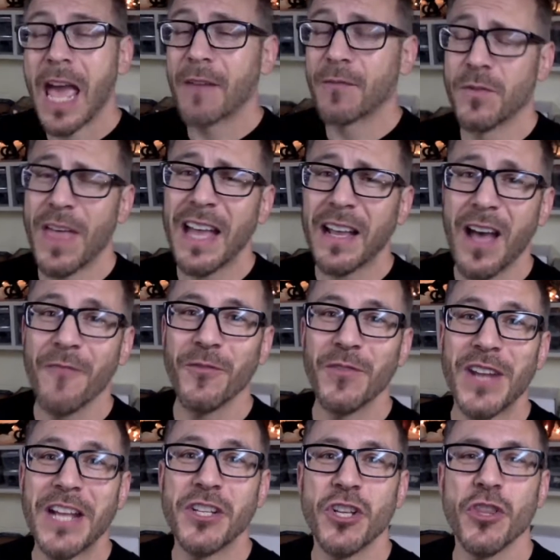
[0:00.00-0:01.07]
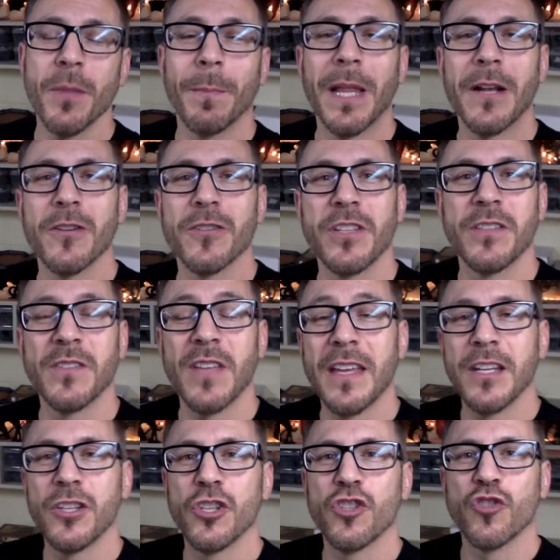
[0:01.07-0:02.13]
After that confrontation, the players
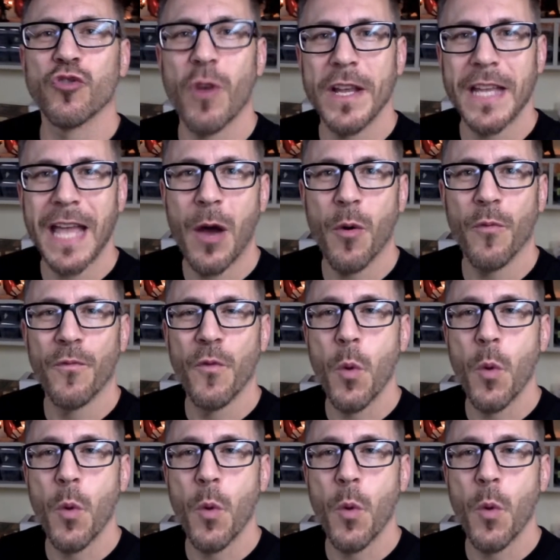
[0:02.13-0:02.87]
decided to strike out